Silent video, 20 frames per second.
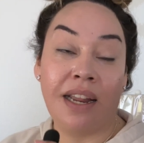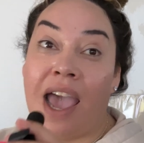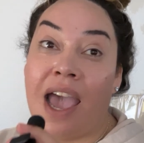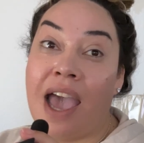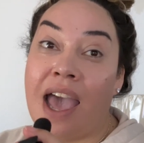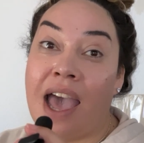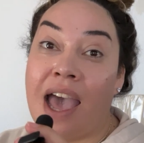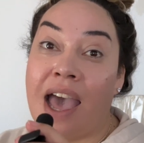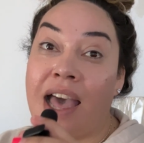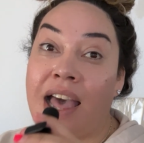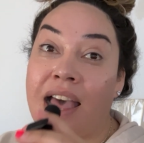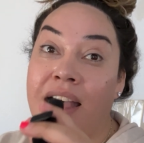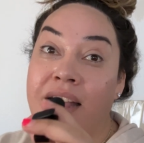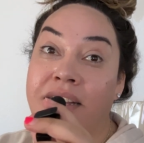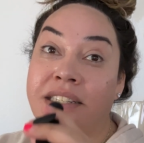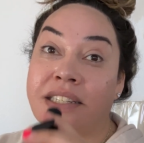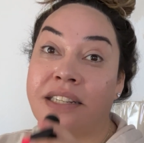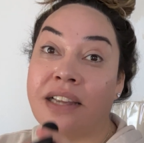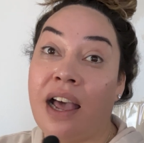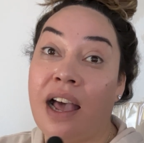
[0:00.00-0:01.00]

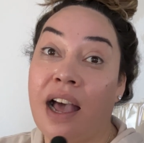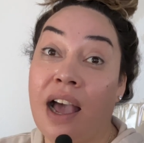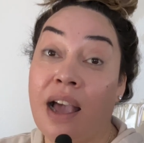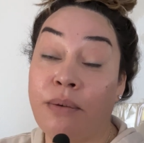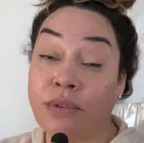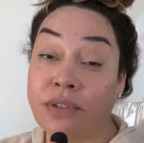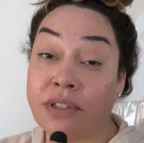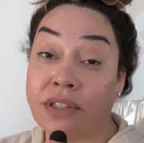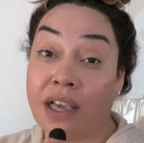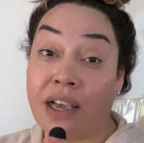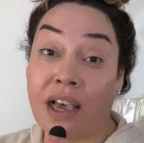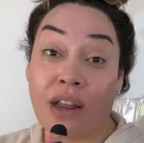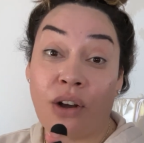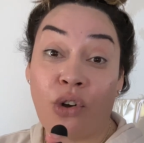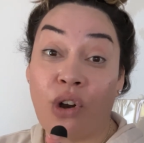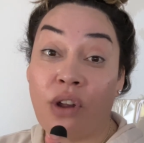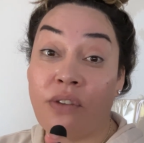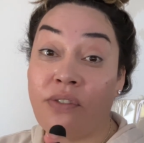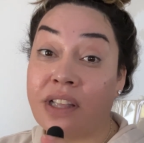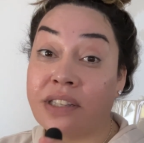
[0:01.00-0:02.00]
And I was like, I don't
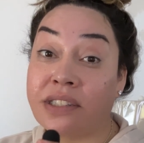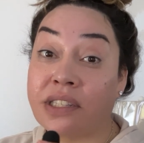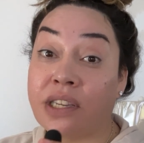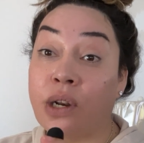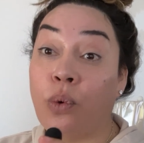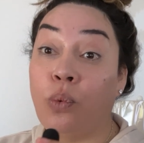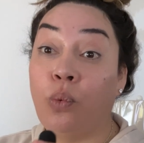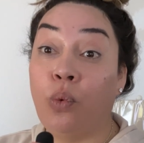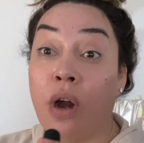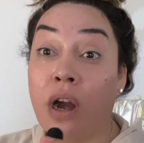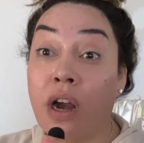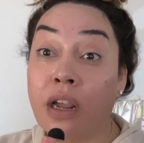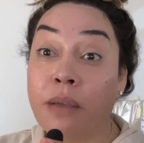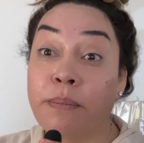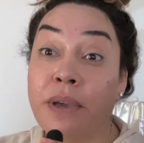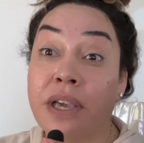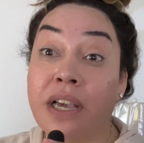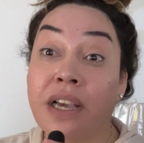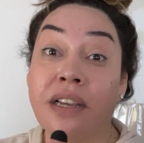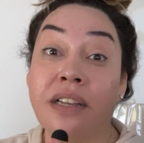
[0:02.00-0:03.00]
know if that's gonna work,
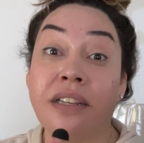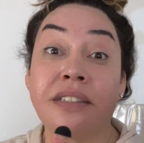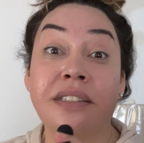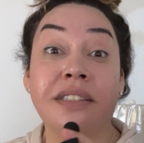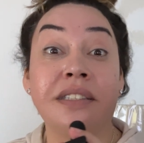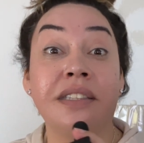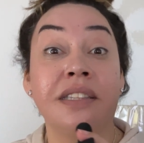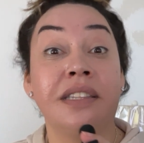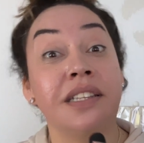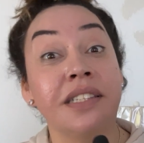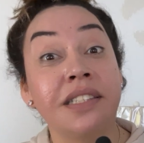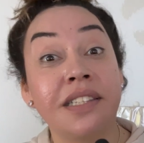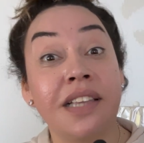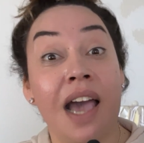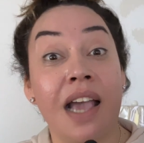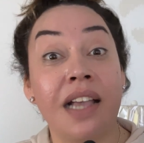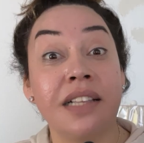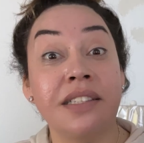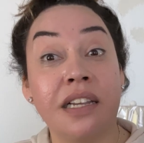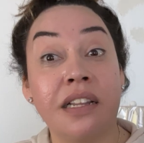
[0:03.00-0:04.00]
because this
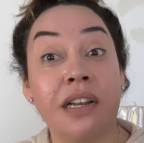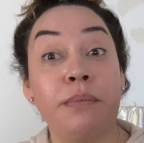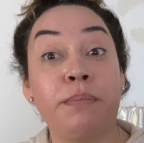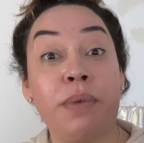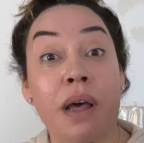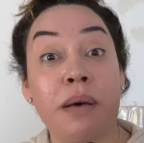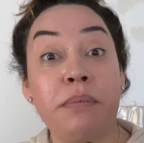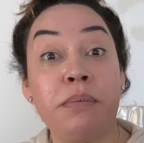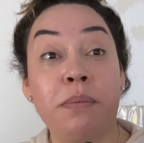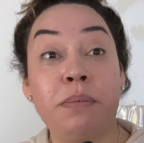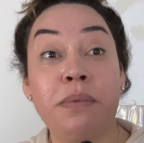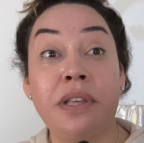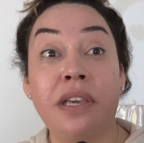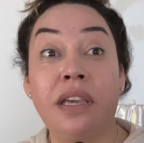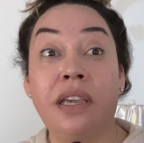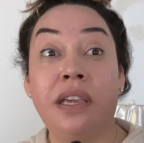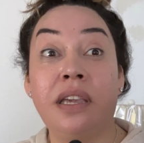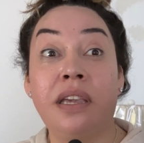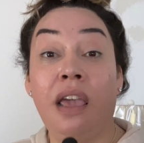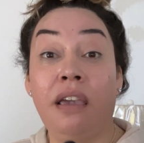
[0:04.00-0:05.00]
guy's gonna
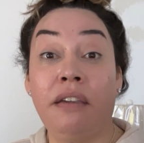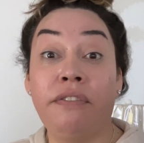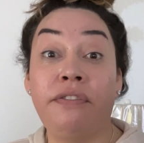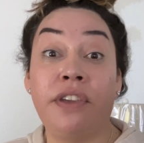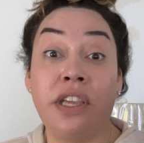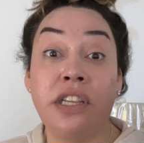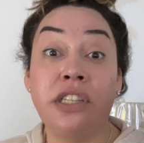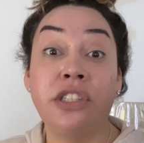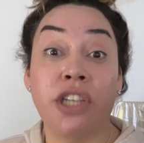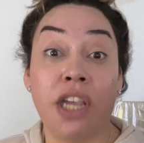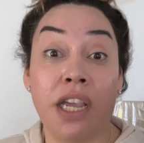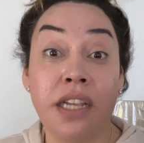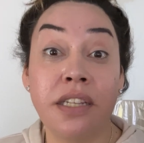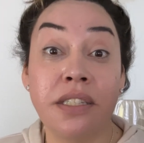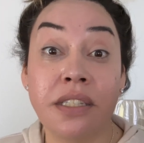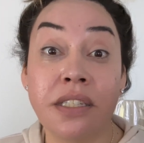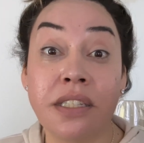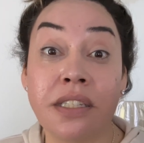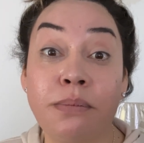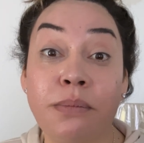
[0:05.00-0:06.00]
probably, if he
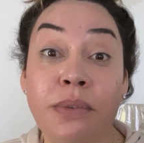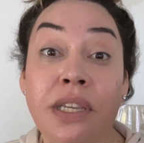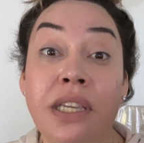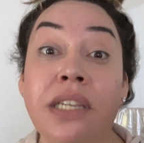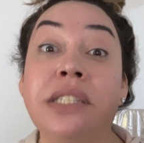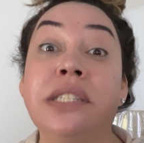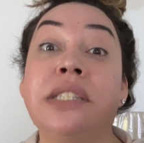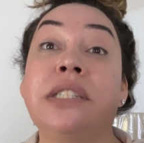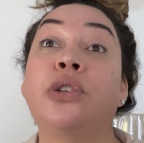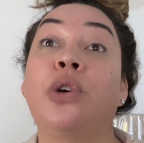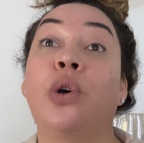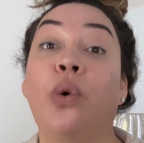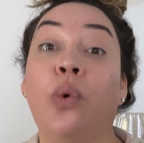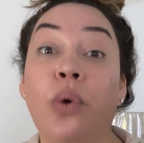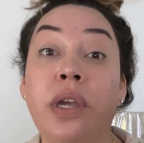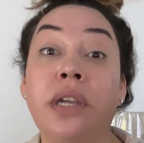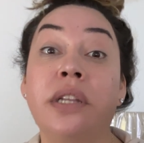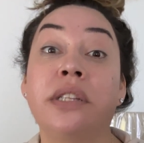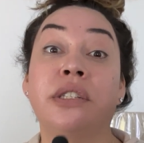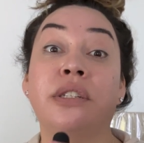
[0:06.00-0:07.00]
chases me, he's
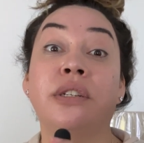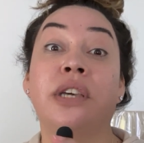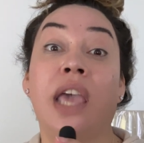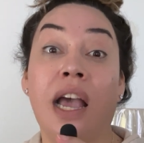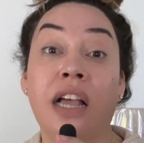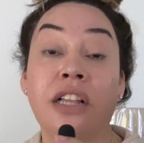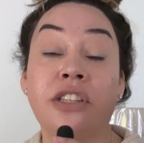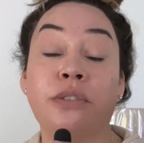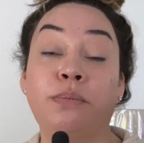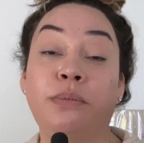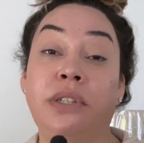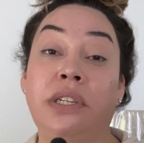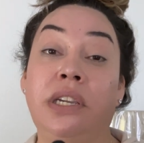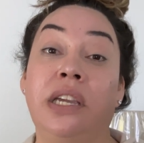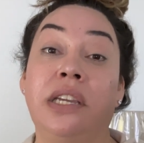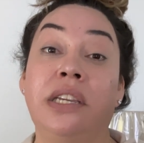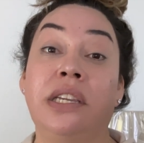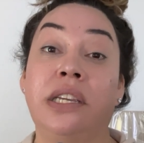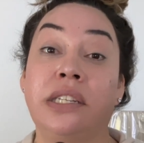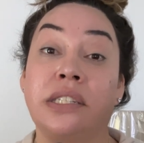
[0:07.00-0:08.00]
going to catch me,
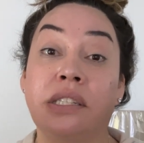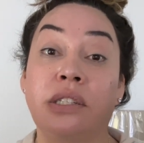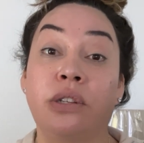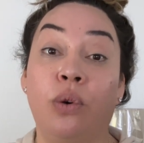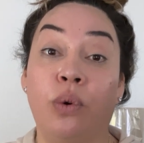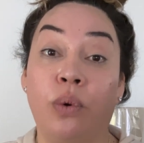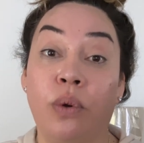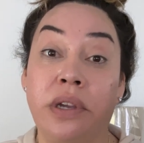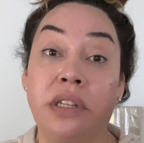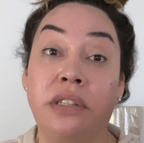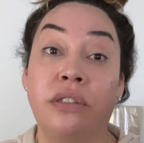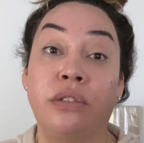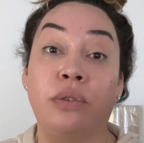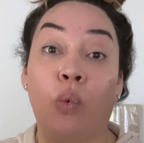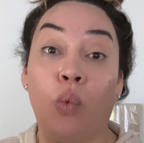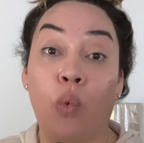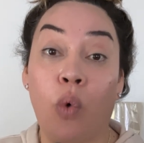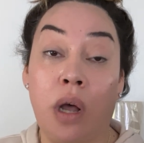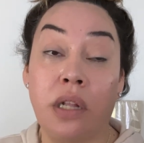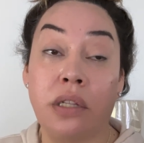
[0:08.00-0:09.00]
and he is going to
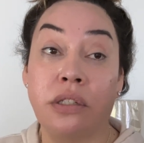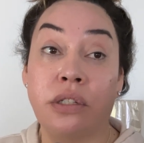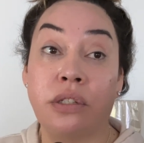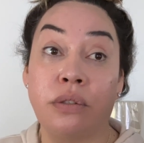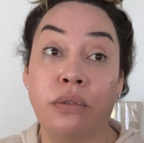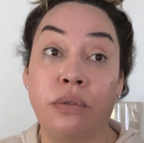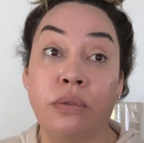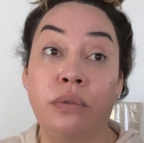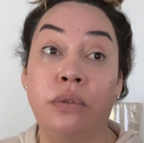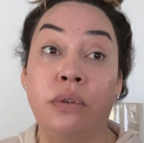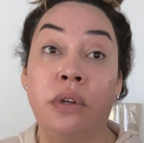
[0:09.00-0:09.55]
want to